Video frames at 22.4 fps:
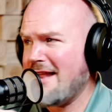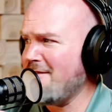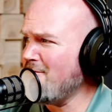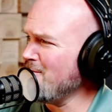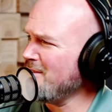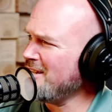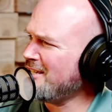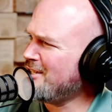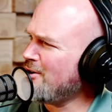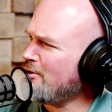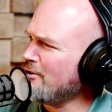They
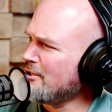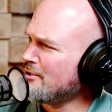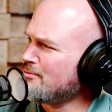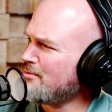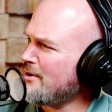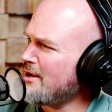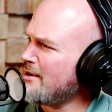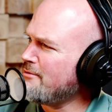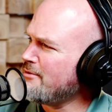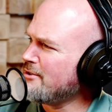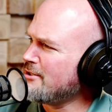never really told us
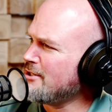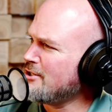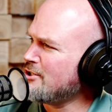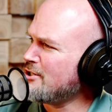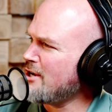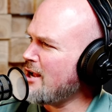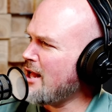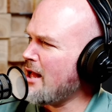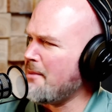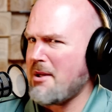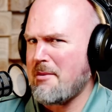why he was in
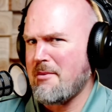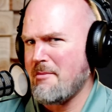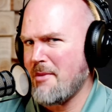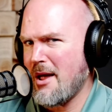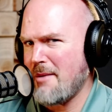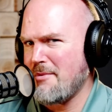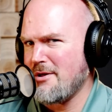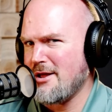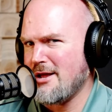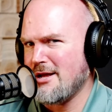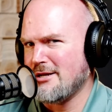jail. I mean,
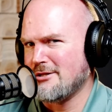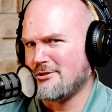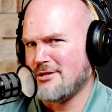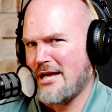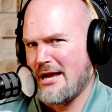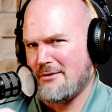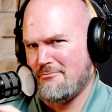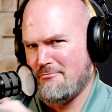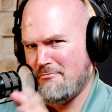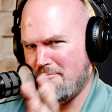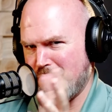maybe his
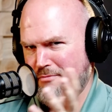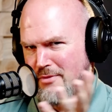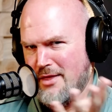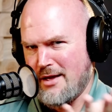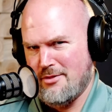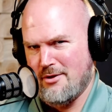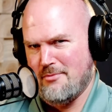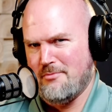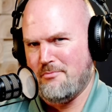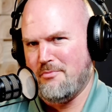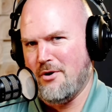like
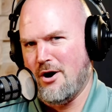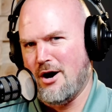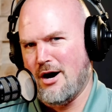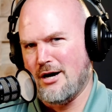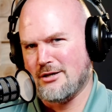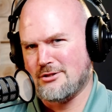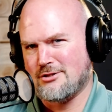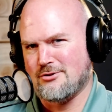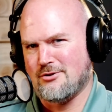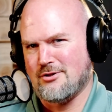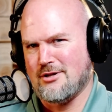the
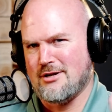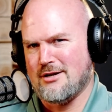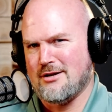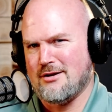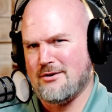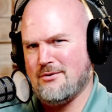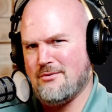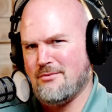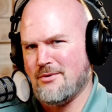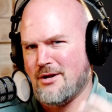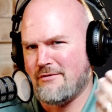boss or
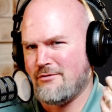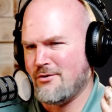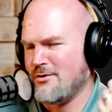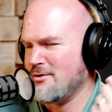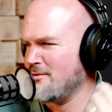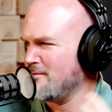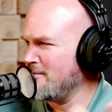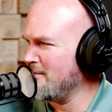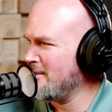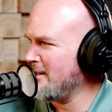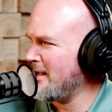the
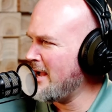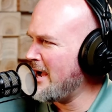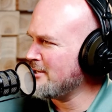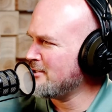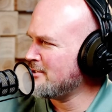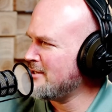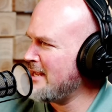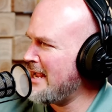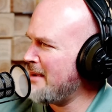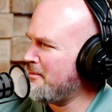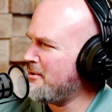whatever the
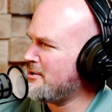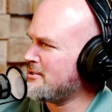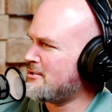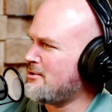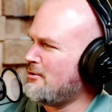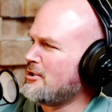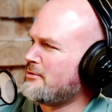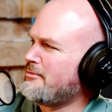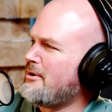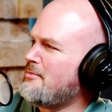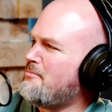guy's name is,
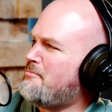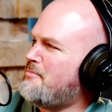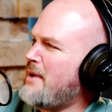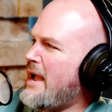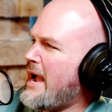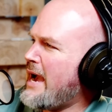the ultimate